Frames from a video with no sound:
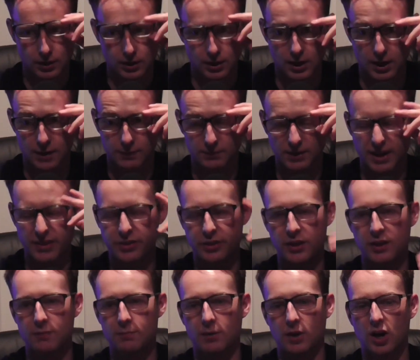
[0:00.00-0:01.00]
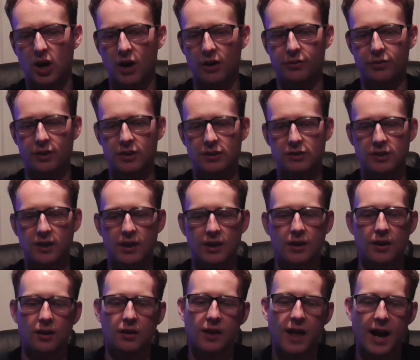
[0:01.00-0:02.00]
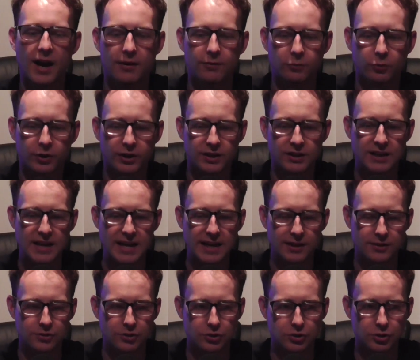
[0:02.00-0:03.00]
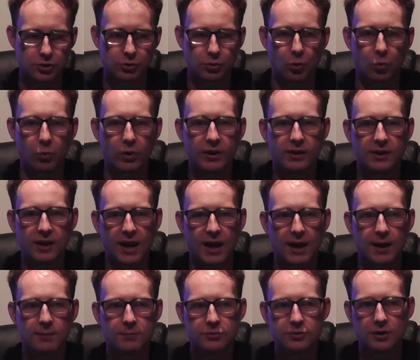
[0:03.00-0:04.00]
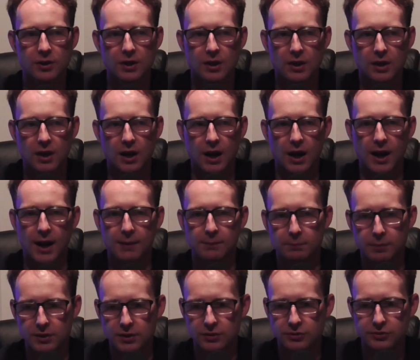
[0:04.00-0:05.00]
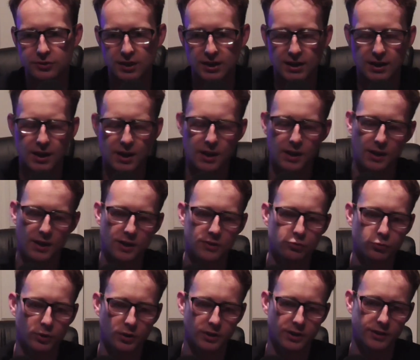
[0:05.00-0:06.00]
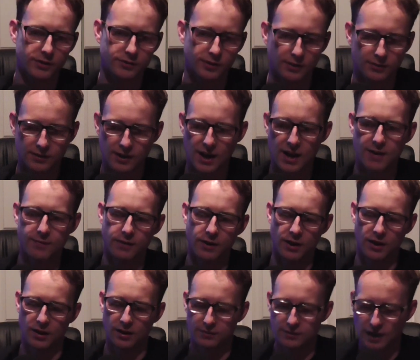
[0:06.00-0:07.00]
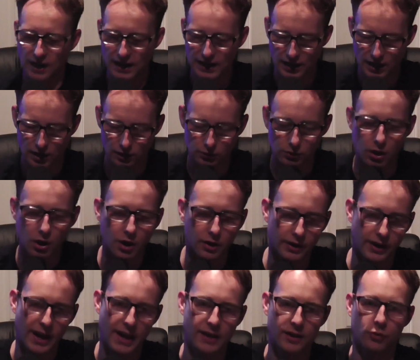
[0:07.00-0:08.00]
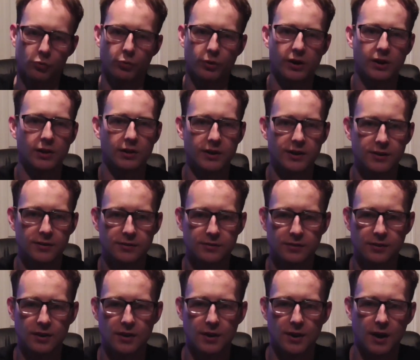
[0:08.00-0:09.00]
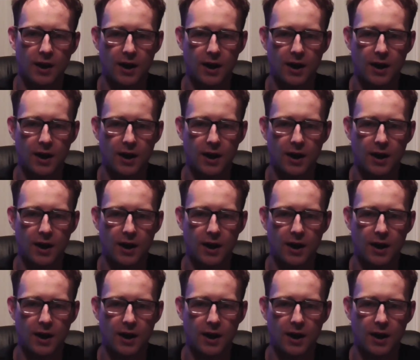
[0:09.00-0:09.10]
I think McCarthy did a lot of what he needed to do to win games. But you see, his release is kind of an elongated release.